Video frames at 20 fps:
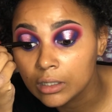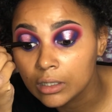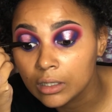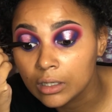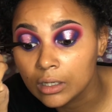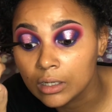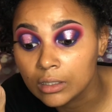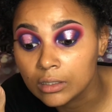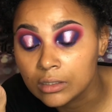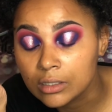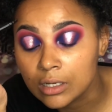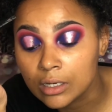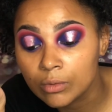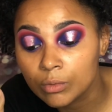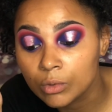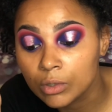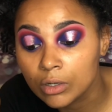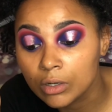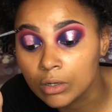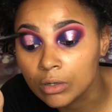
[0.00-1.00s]
Yeah, there
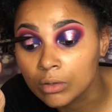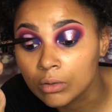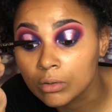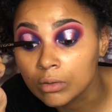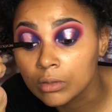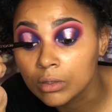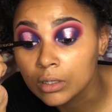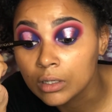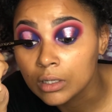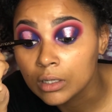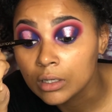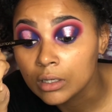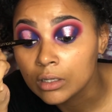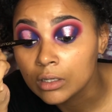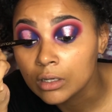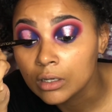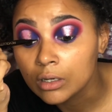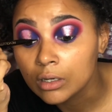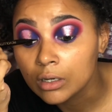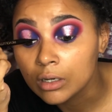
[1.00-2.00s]
we go.
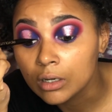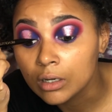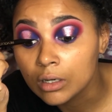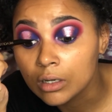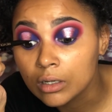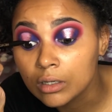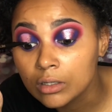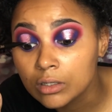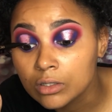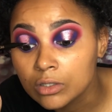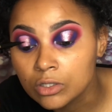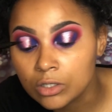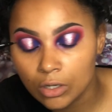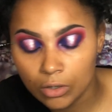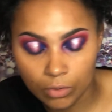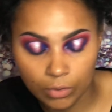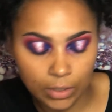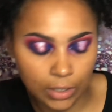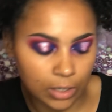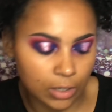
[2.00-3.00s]

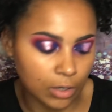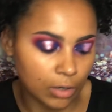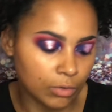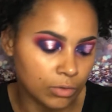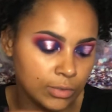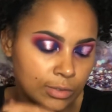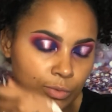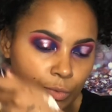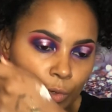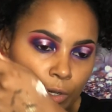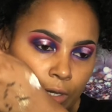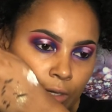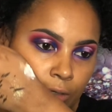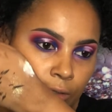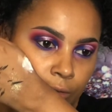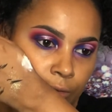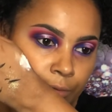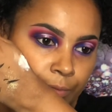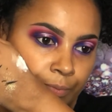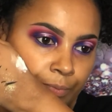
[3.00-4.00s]
So it goes
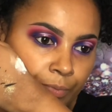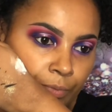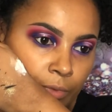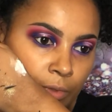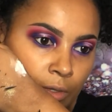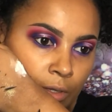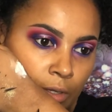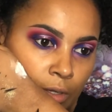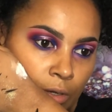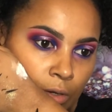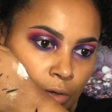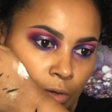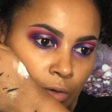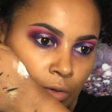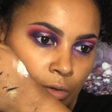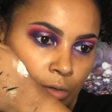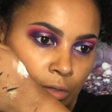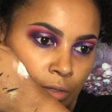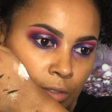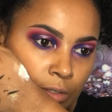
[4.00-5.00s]
well
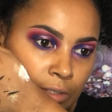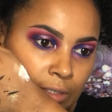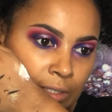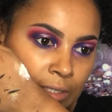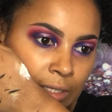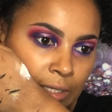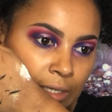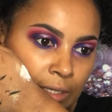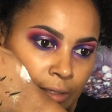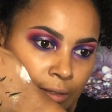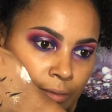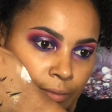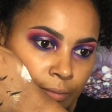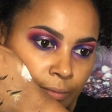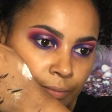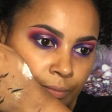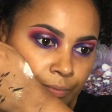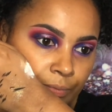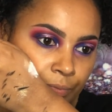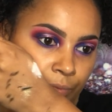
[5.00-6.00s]
on
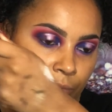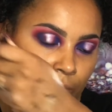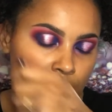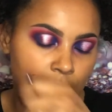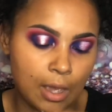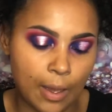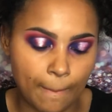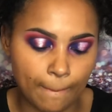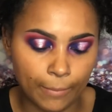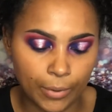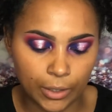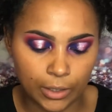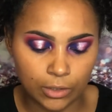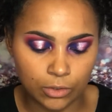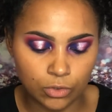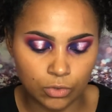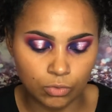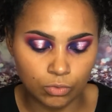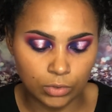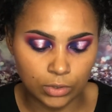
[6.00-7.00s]
skin, but
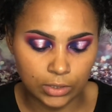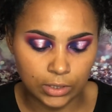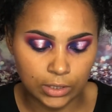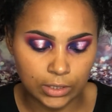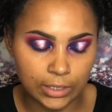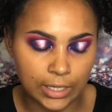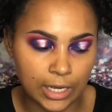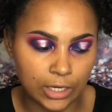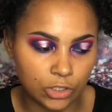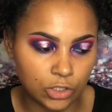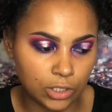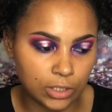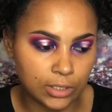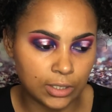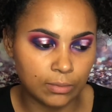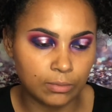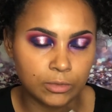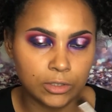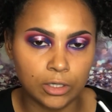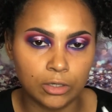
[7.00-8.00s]
as soon as it touches
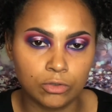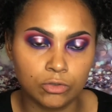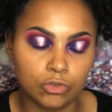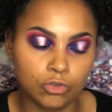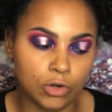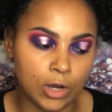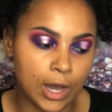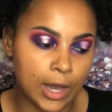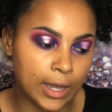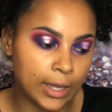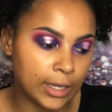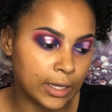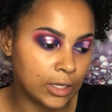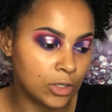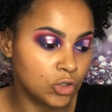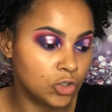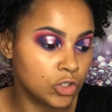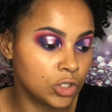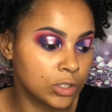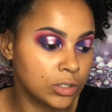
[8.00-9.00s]
something dry,
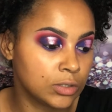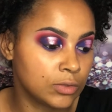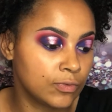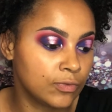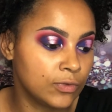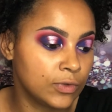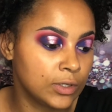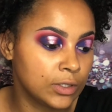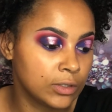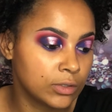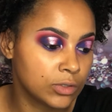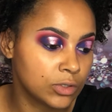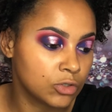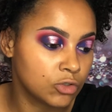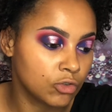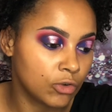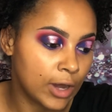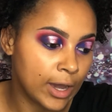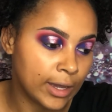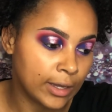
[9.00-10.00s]
it just feels
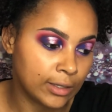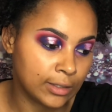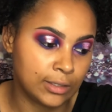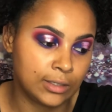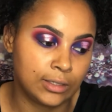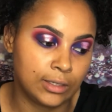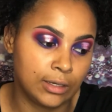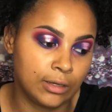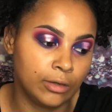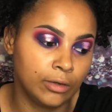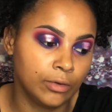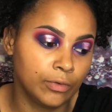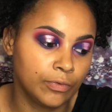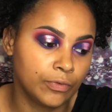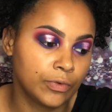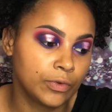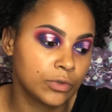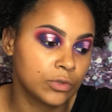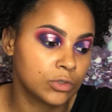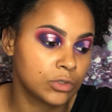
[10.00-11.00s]
dry itself.
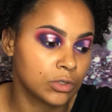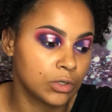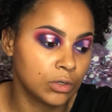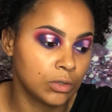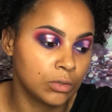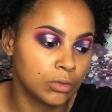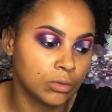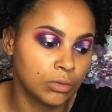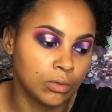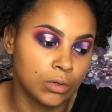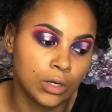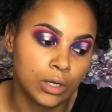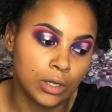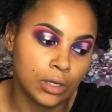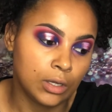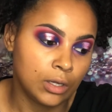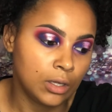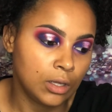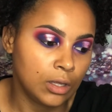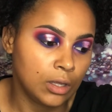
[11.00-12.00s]
So
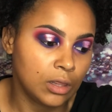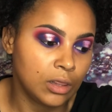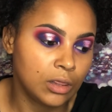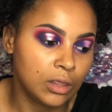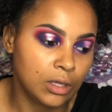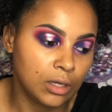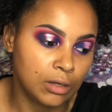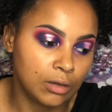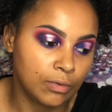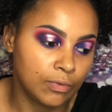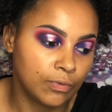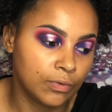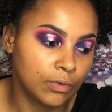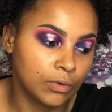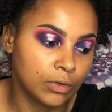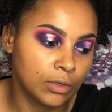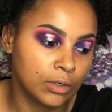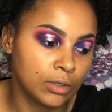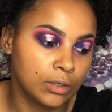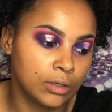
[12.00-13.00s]

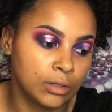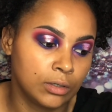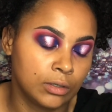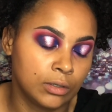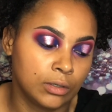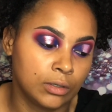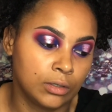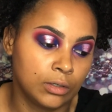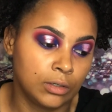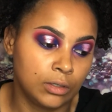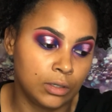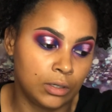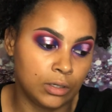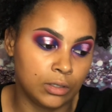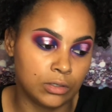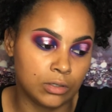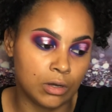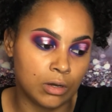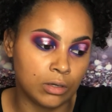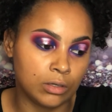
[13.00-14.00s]
therefore,
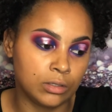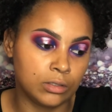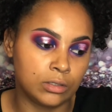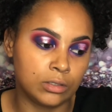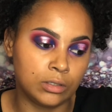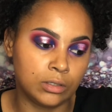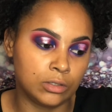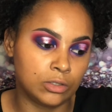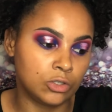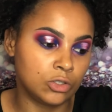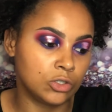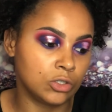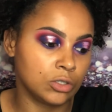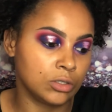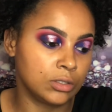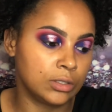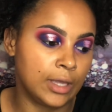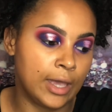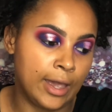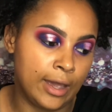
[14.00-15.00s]
it's honestly, it's
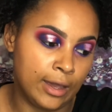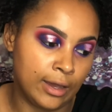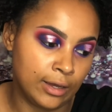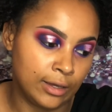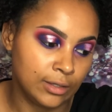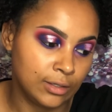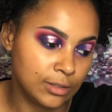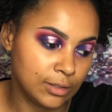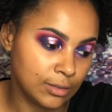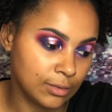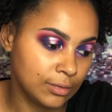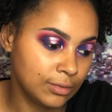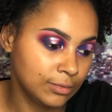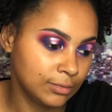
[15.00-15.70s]
just ass.